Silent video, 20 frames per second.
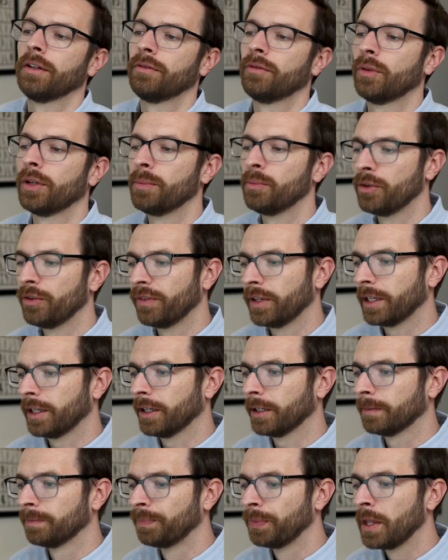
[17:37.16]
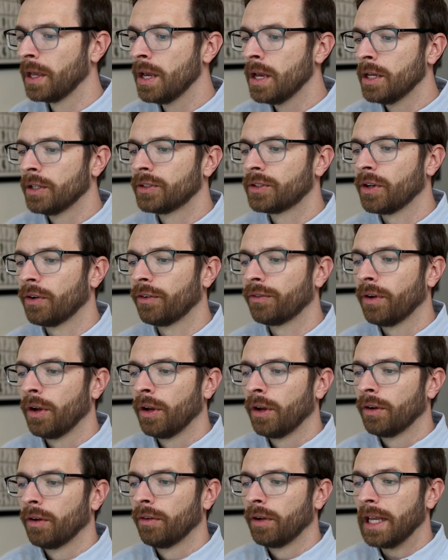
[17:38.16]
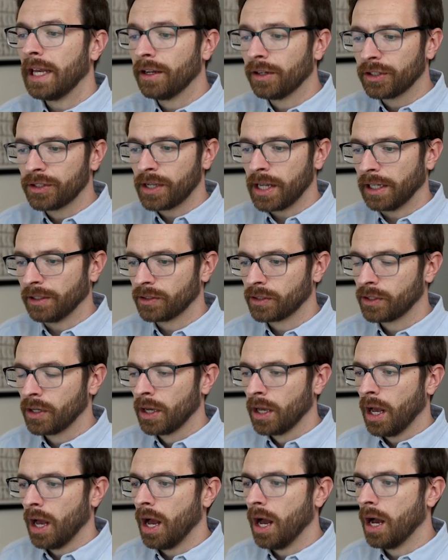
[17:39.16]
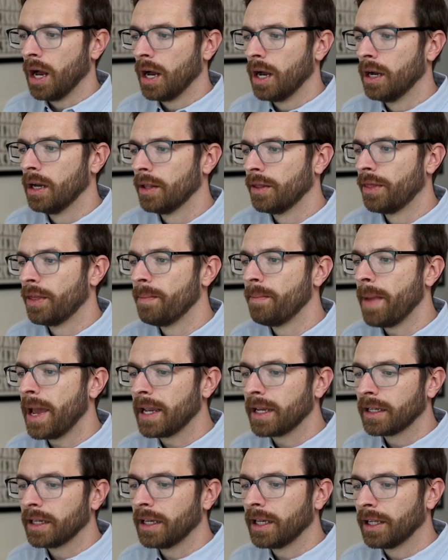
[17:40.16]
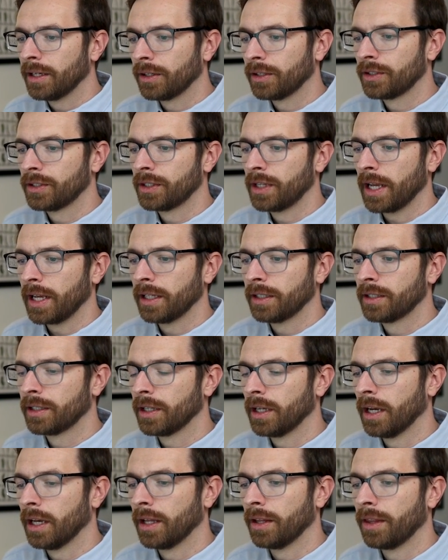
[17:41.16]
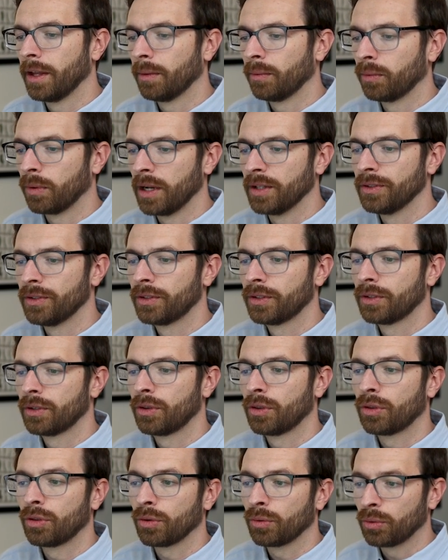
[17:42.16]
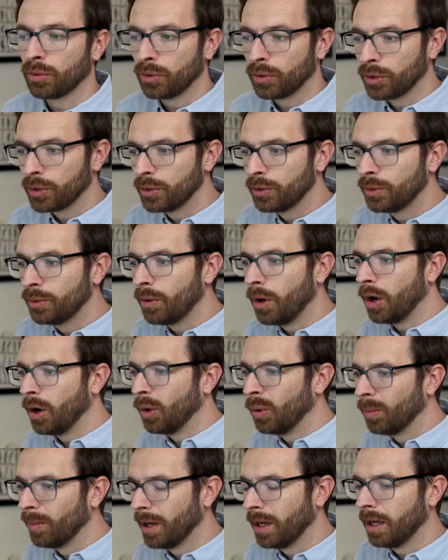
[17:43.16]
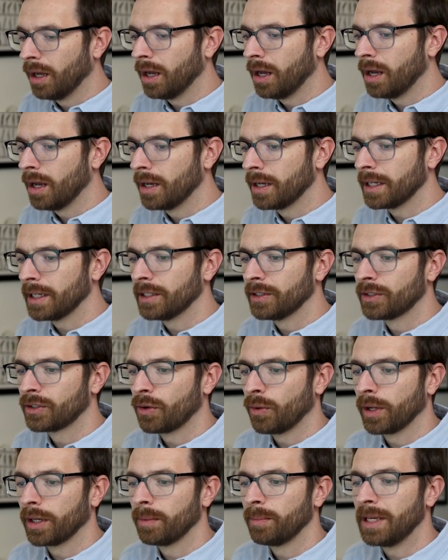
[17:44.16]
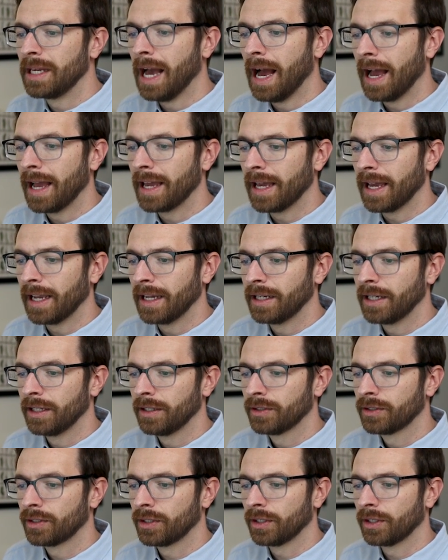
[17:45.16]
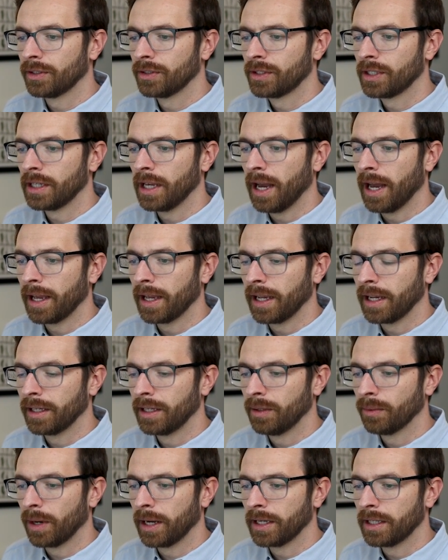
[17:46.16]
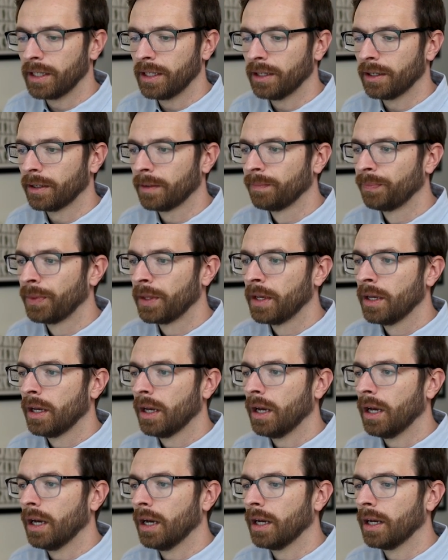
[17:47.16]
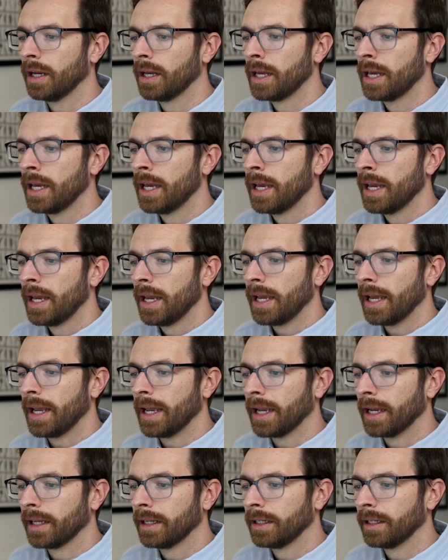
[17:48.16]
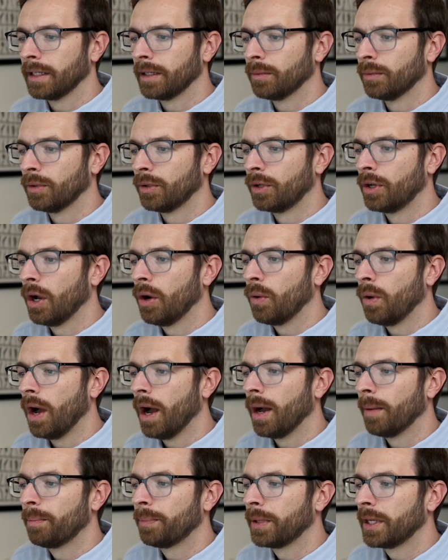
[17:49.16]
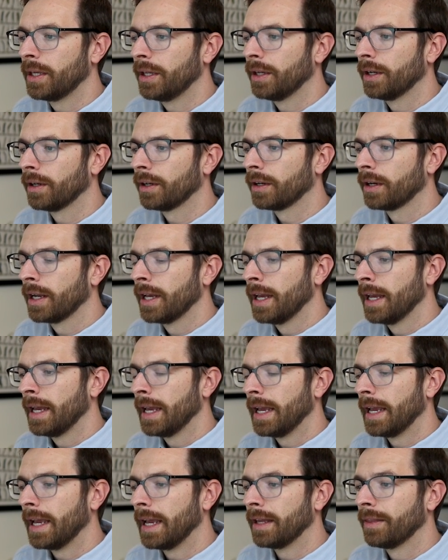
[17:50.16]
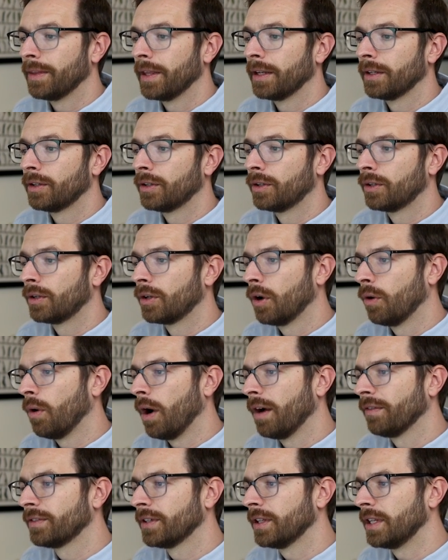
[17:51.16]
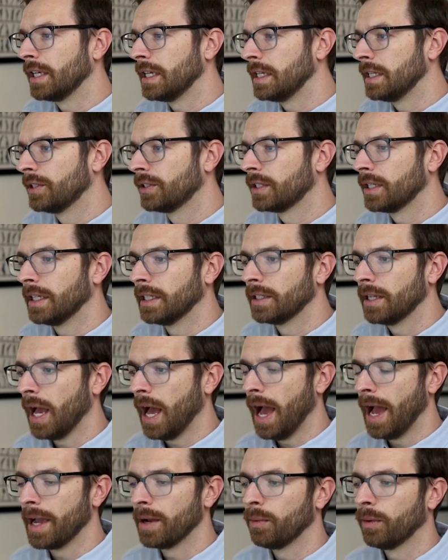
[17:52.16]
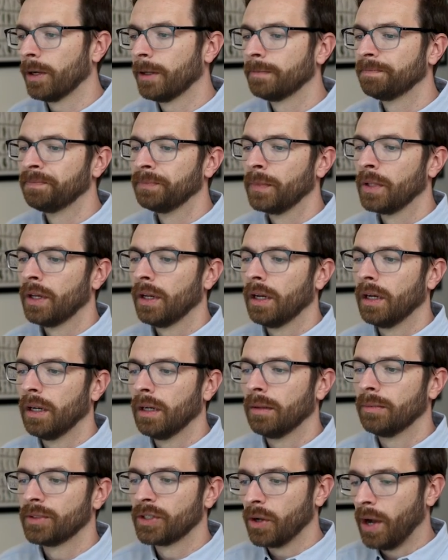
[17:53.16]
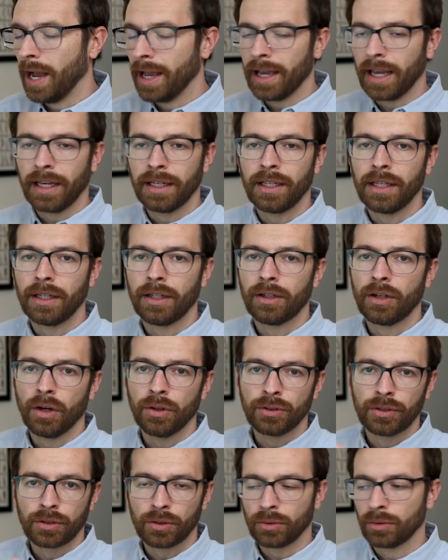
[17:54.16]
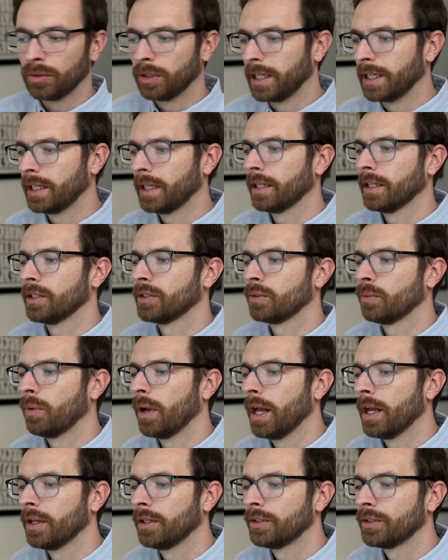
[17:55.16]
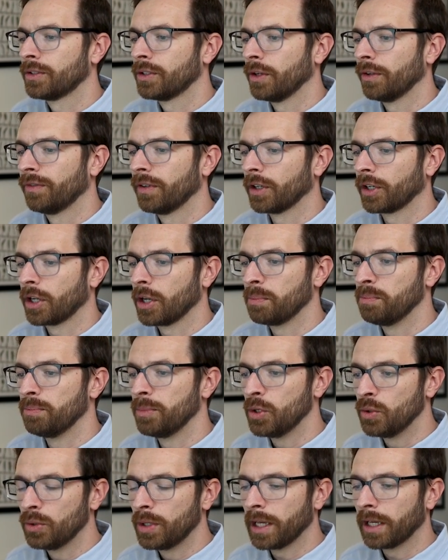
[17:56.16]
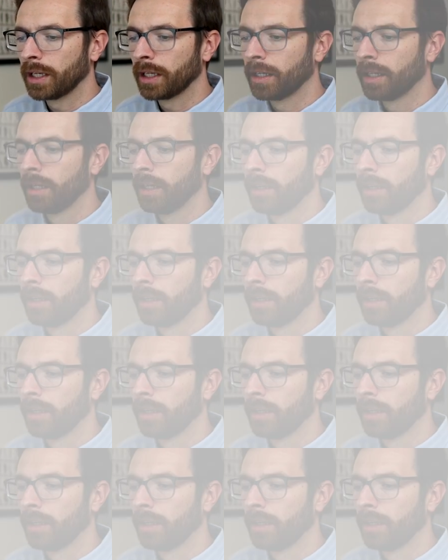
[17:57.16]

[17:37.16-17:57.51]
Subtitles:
of when moving here. So interstates. The main interstate that runs through Omaha is going to be I-80. So you can see I-80 right here. And it will go up here and then go off to the east into Iowa. So I-80 goes through Lincoln as well. So if you're commuting